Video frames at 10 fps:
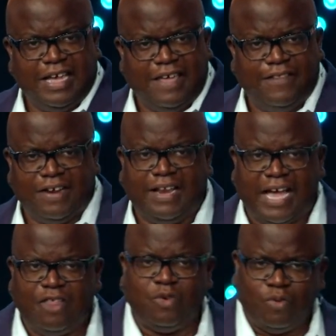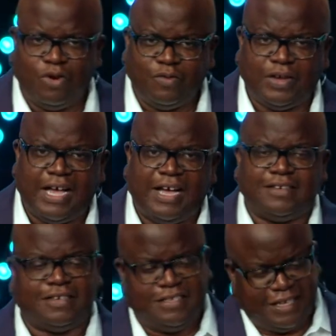And then allow the word of God
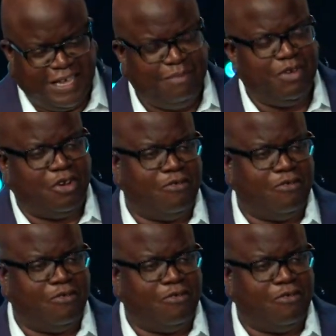to keep you